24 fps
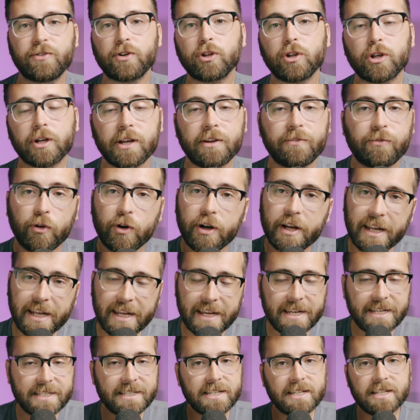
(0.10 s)
you're looking for an
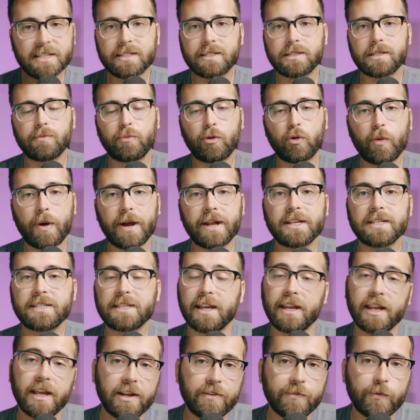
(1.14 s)
easy and simple way to
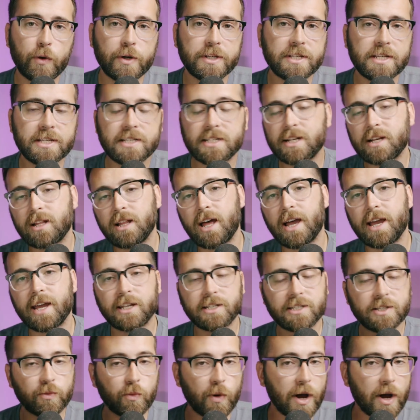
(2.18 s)
send invoices to clients,